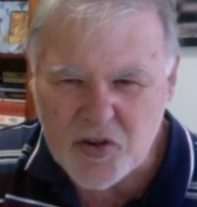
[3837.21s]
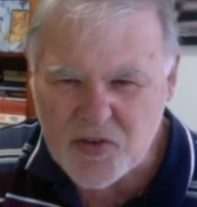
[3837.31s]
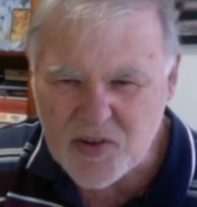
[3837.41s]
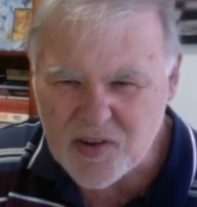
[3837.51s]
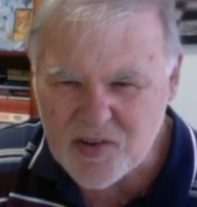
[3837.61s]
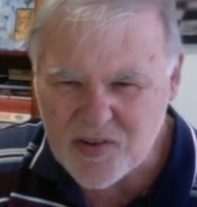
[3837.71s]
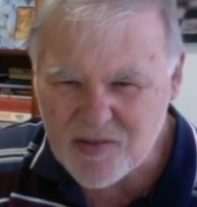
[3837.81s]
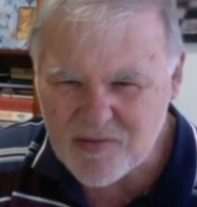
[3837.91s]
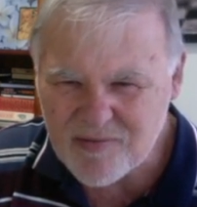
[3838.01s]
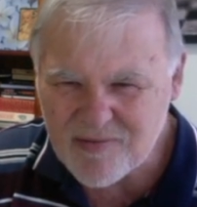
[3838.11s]
edge is gone, but you
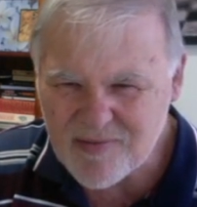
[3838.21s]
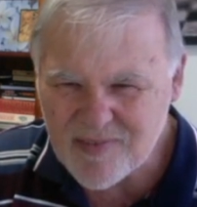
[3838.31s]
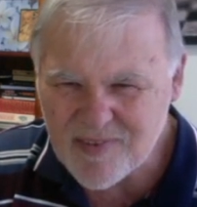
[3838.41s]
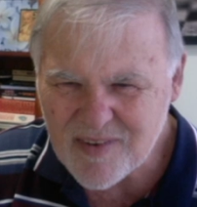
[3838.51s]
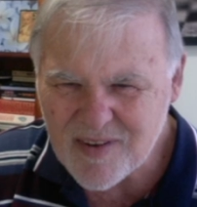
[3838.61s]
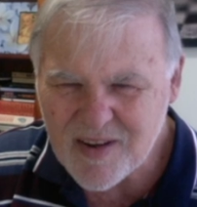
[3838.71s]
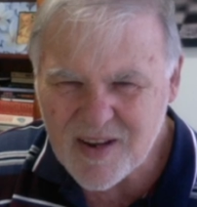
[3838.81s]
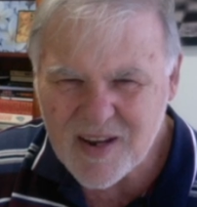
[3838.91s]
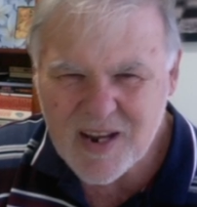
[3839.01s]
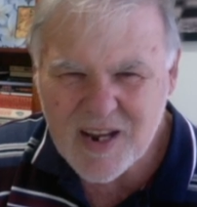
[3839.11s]
still hold the better
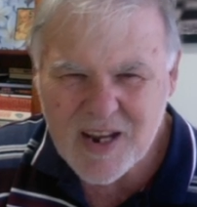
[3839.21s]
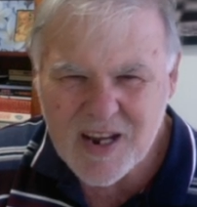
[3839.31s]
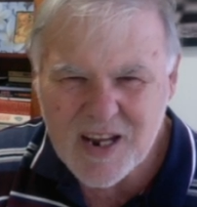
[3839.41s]
position.